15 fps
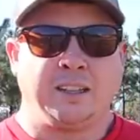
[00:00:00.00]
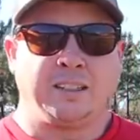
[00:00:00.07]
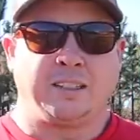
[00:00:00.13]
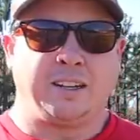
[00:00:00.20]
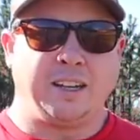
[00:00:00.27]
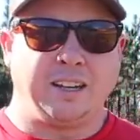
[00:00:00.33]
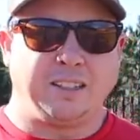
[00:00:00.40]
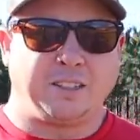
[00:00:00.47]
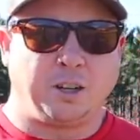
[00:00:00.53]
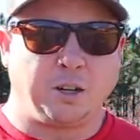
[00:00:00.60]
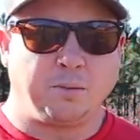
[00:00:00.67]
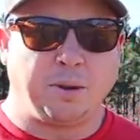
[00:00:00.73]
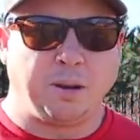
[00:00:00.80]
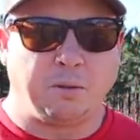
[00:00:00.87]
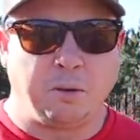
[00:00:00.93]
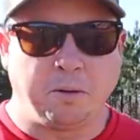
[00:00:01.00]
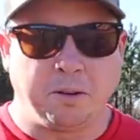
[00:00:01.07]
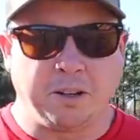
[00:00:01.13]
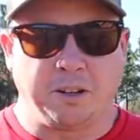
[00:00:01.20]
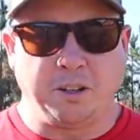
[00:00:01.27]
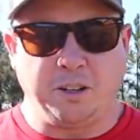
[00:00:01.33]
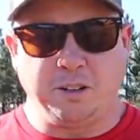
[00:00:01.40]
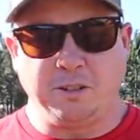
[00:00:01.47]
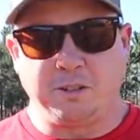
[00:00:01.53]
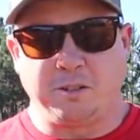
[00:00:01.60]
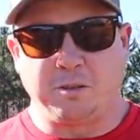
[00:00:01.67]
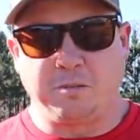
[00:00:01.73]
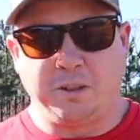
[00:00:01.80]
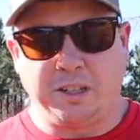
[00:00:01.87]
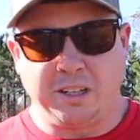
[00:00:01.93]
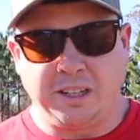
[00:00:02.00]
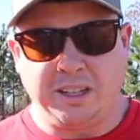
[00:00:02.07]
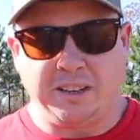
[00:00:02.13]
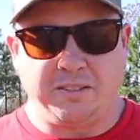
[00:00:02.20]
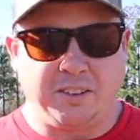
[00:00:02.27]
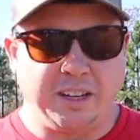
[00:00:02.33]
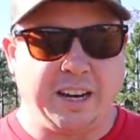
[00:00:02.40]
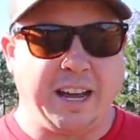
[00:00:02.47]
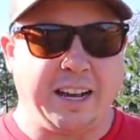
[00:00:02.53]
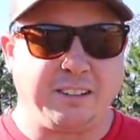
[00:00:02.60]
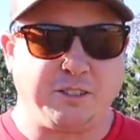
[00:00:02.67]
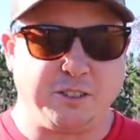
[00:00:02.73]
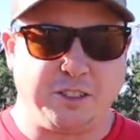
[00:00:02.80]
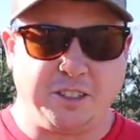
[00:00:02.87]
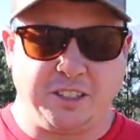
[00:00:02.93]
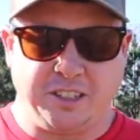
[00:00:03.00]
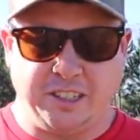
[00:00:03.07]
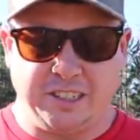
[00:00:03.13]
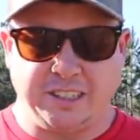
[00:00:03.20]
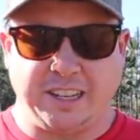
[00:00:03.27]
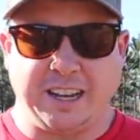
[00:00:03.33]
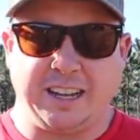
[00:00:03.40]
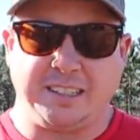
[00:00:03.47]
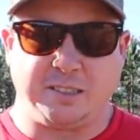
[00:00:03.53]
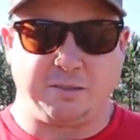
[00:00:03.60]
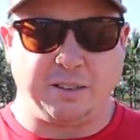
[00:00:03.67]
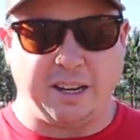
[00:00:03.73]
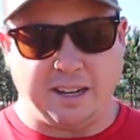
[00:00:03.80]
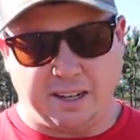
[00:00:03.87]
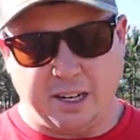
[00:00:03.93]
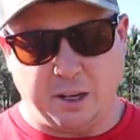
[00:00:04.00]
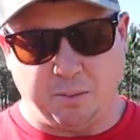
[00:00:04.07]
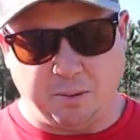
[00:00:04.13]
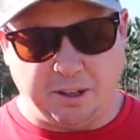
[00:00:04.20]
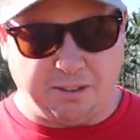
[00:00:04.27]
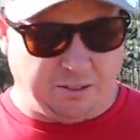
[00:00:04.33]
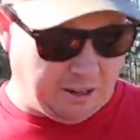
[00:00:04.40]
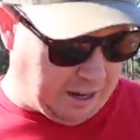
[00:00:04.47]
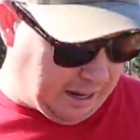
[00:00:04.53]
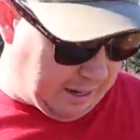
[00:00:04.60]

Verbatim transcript: So now let's talk about what we're going to use to really give the nitrogen to these guys. And we got a couple different